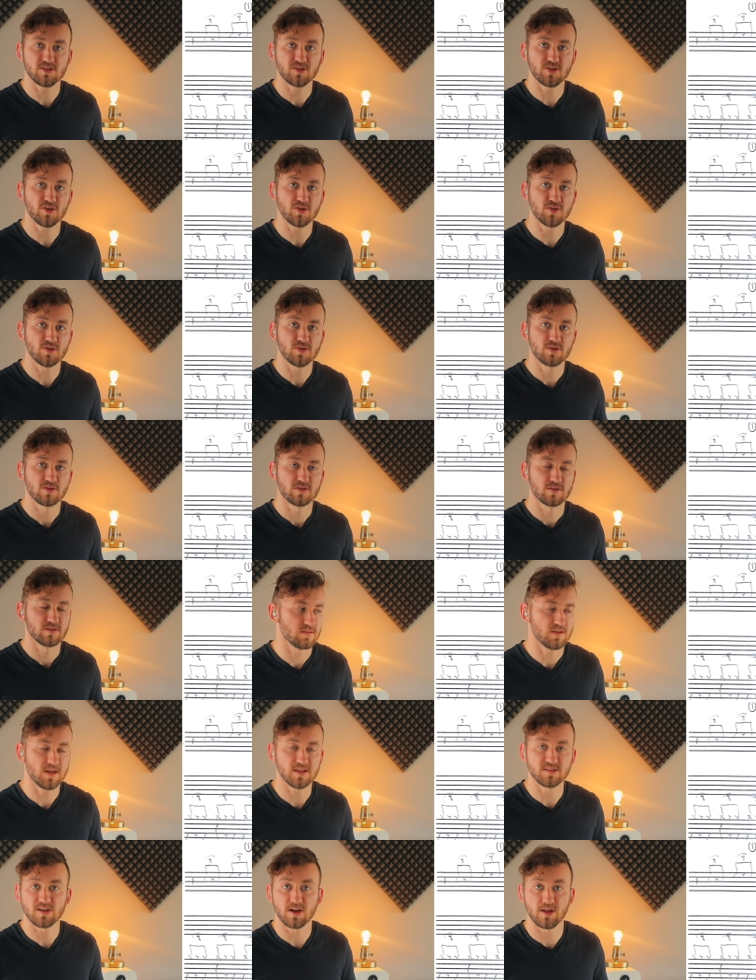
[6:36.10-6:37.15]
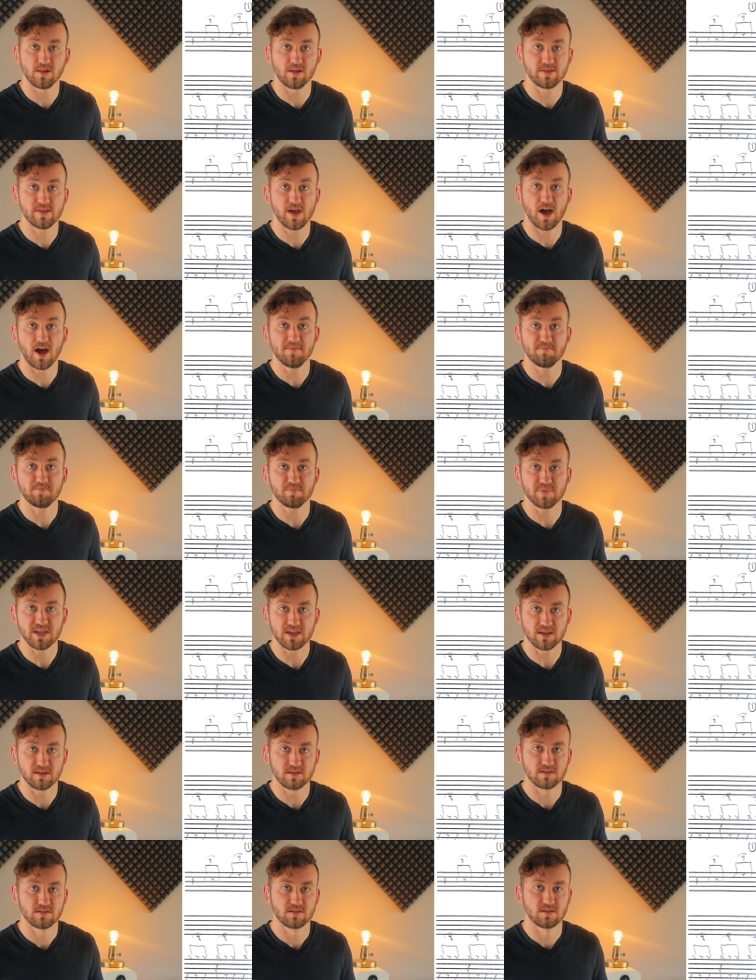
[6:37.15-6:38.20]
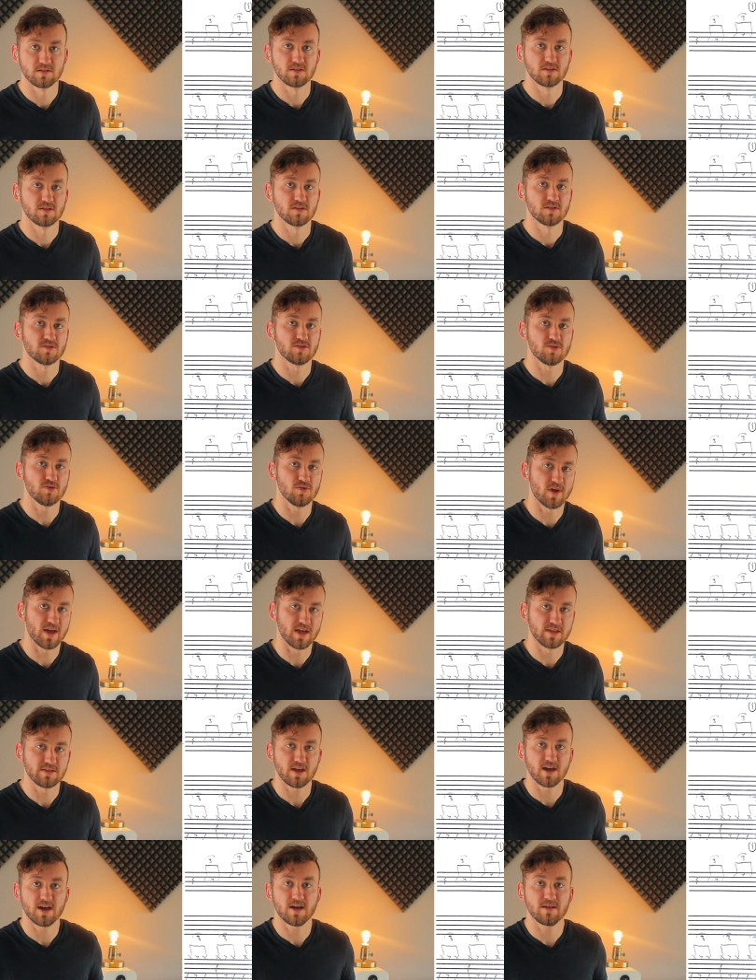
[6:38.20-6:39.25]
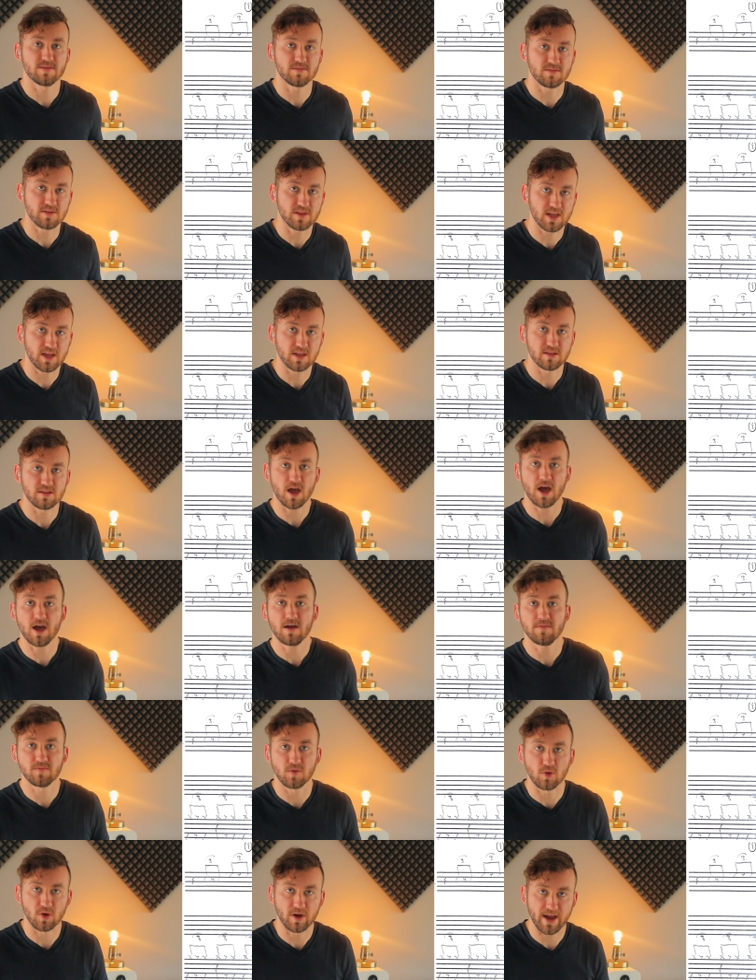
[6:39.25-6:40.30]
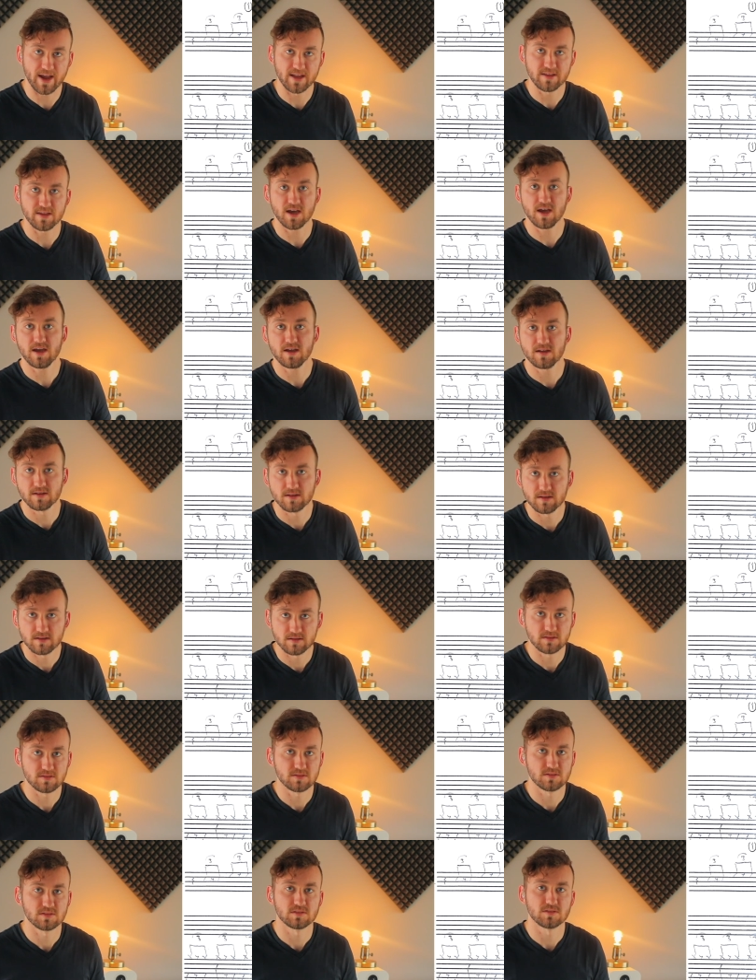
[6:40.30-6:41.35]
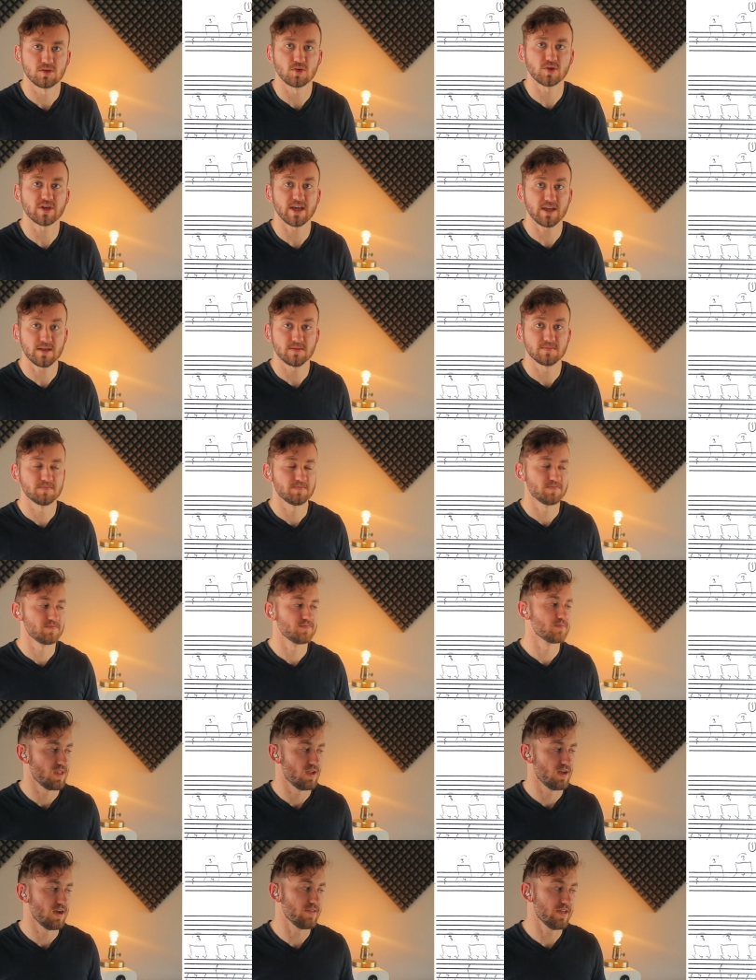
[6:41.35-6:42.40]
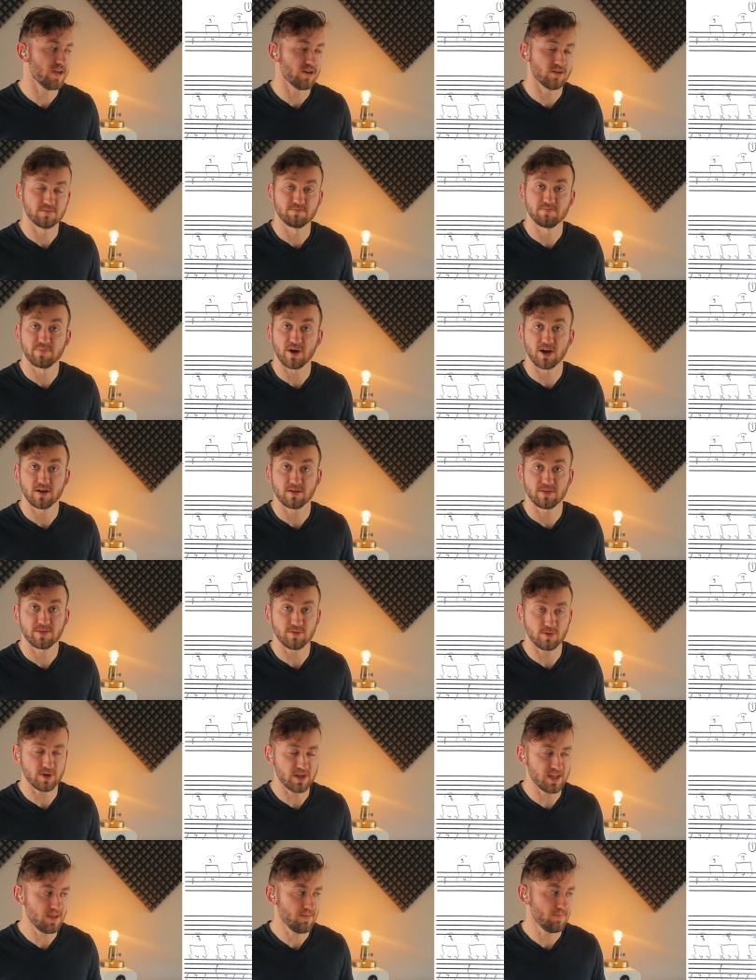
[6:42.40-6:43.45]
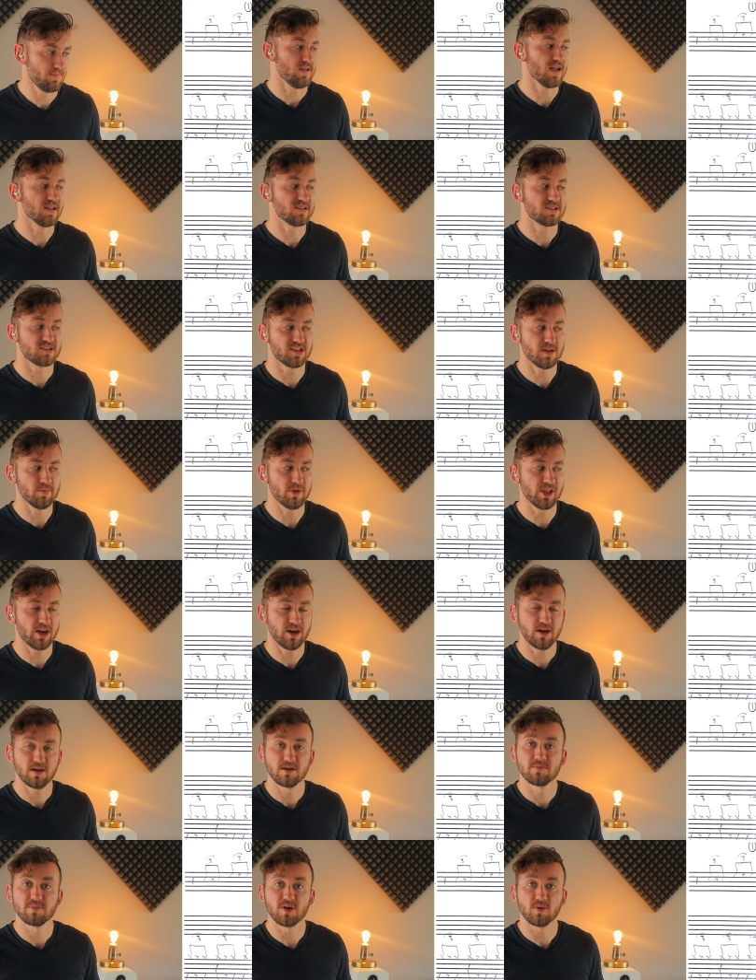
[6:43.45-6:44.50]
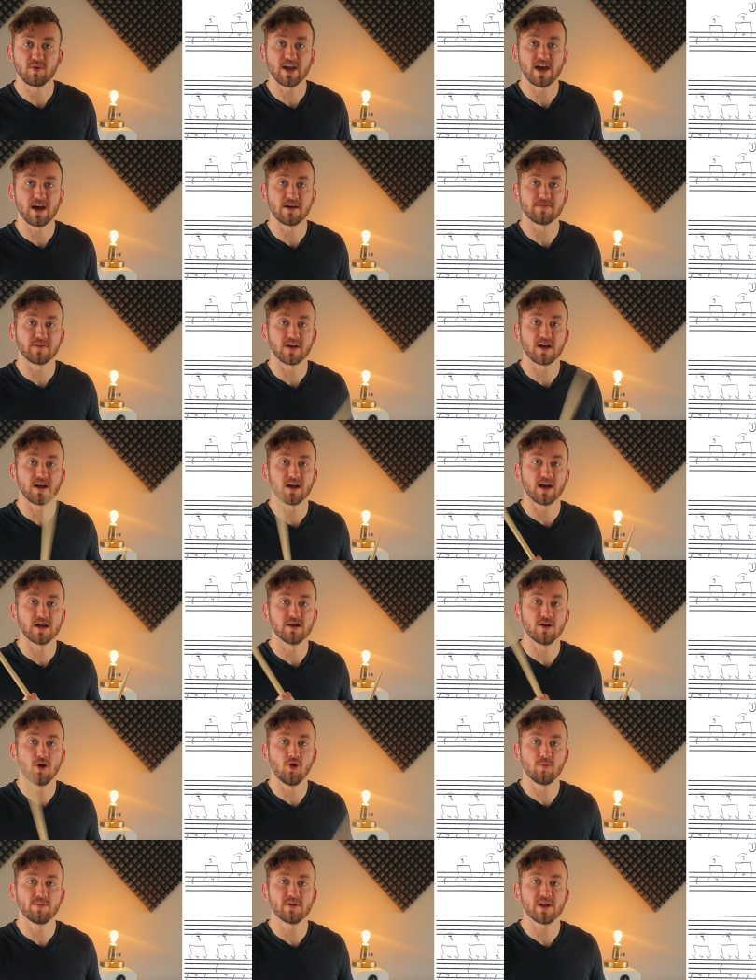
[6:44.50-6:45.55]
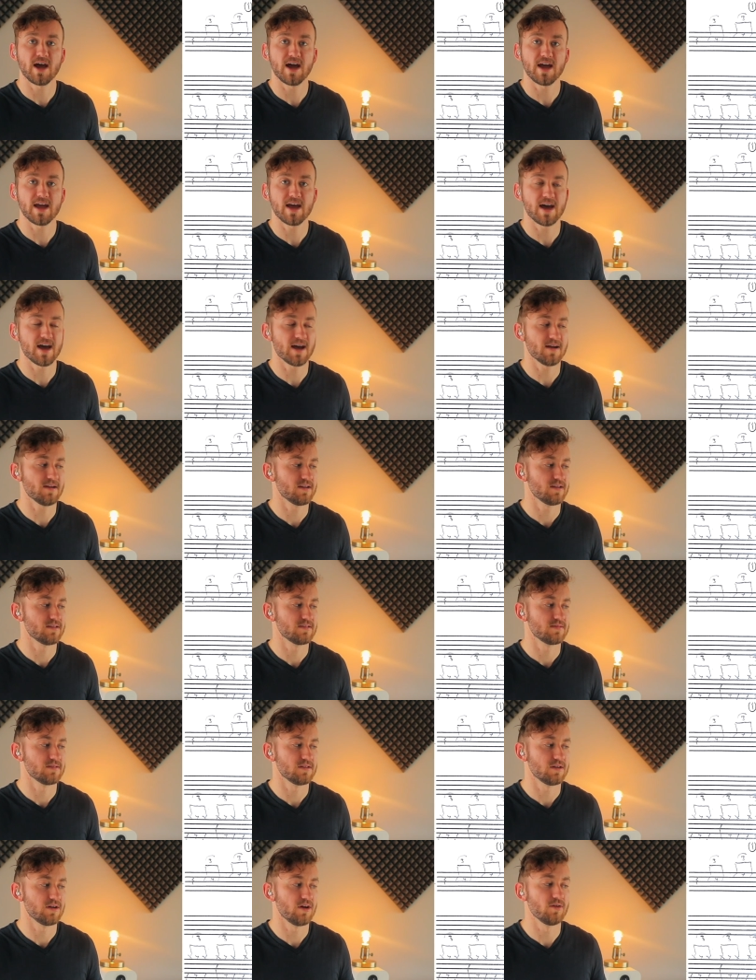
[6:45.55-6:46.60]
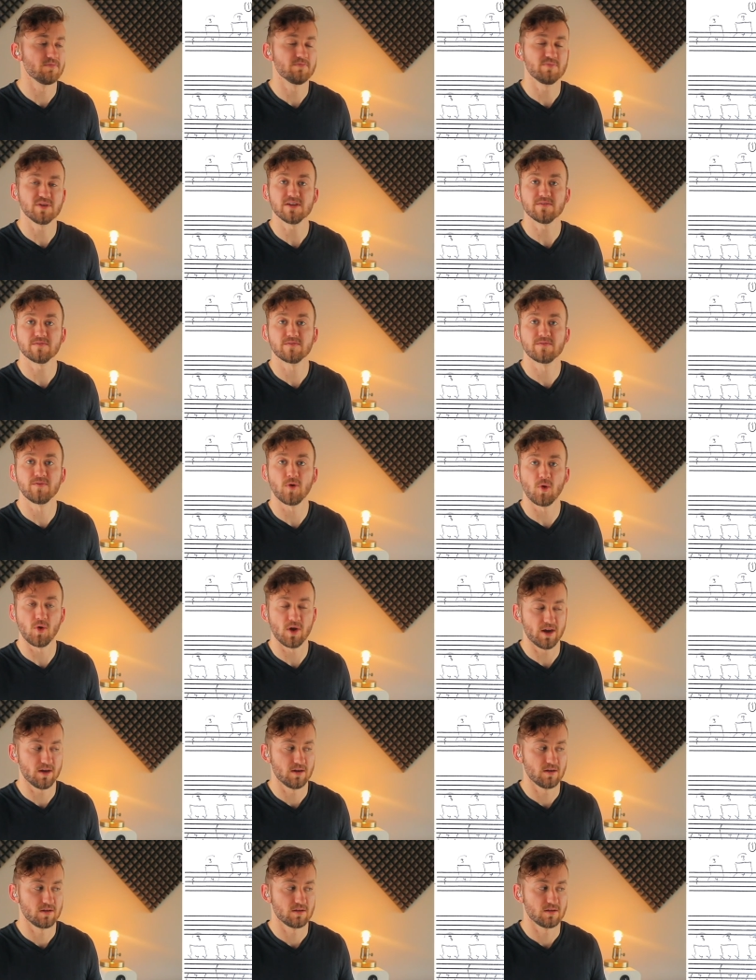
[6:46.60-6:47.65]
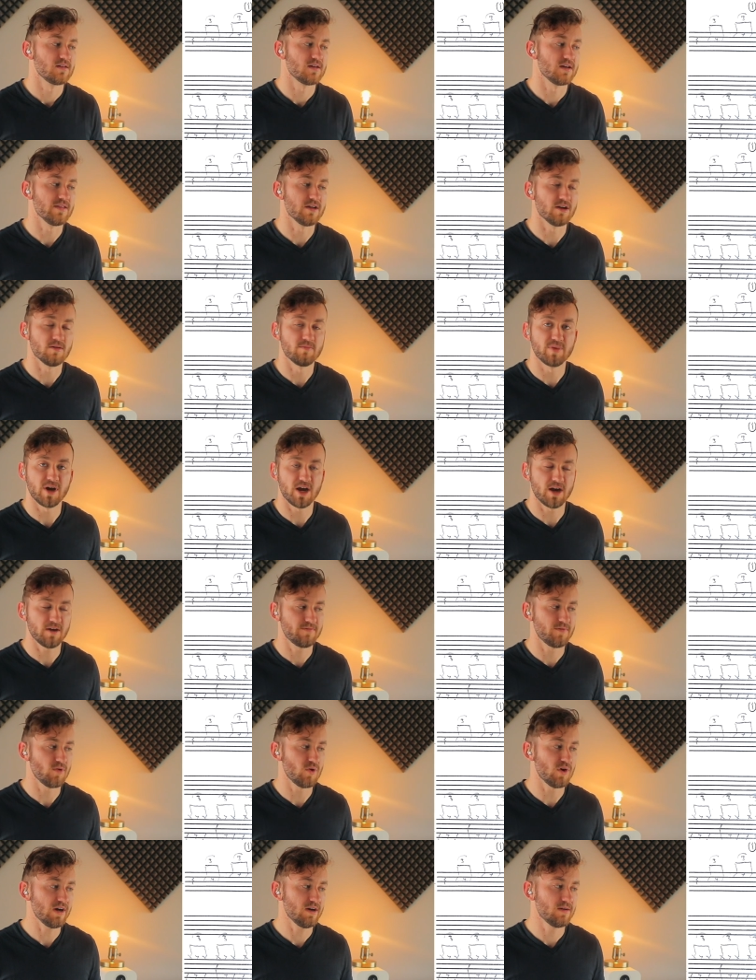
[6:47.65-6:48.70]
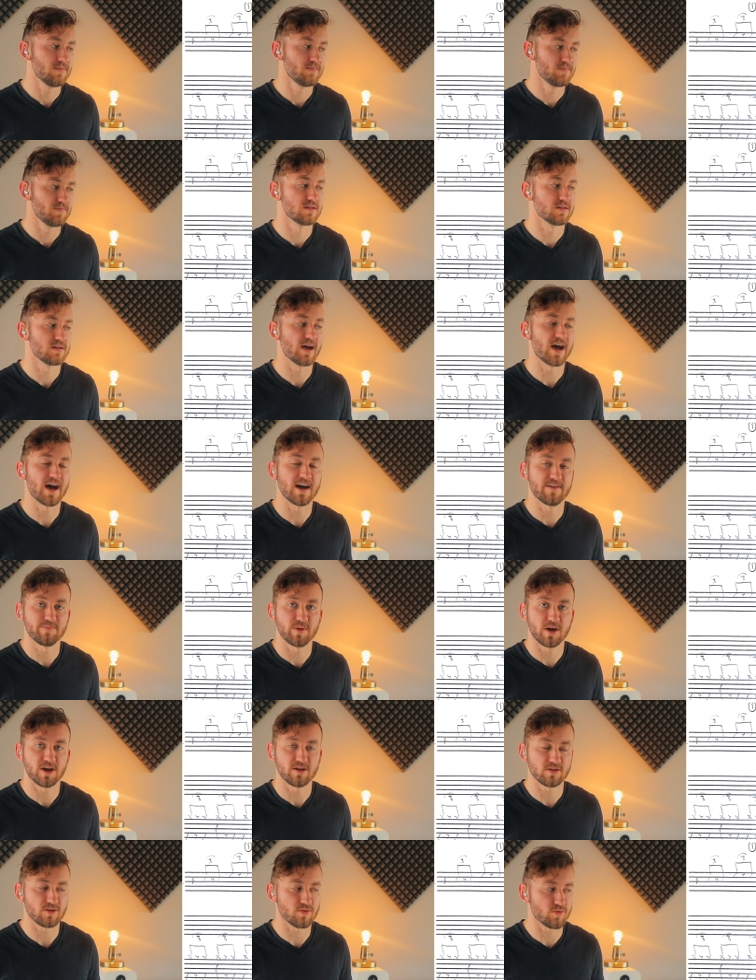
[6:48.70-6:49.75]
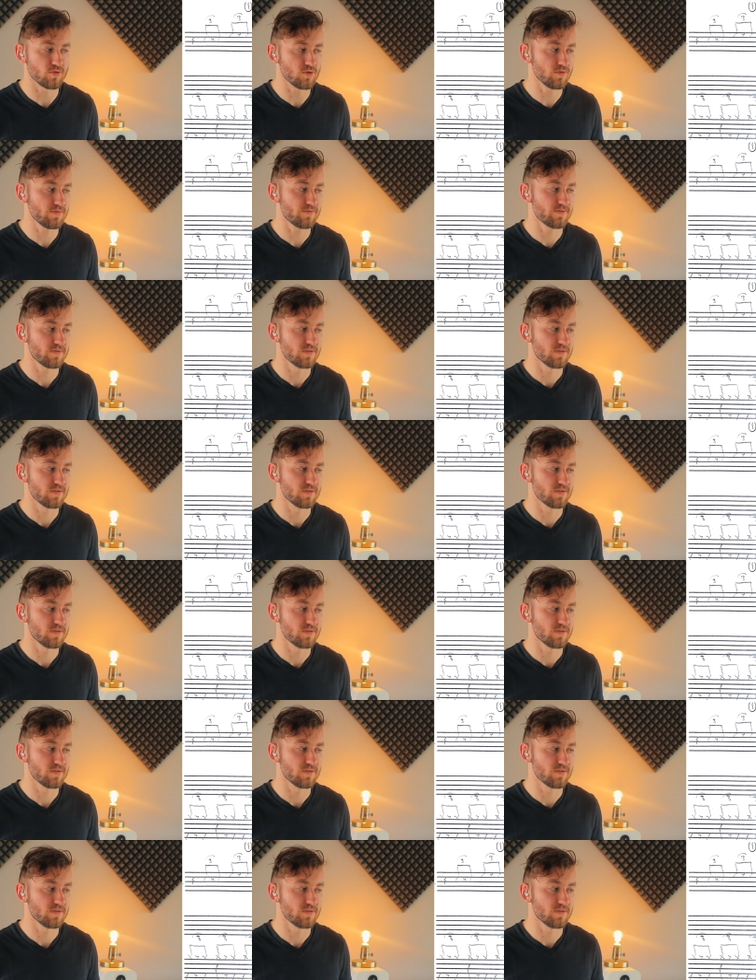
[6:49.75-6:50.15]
2, it's all on the upbeat. 2 and 3 and 4 and Okay? And then on bar 3, it's similar, but we have an open hi-hat on beat 4. And then on bar 4, a half bar of groove,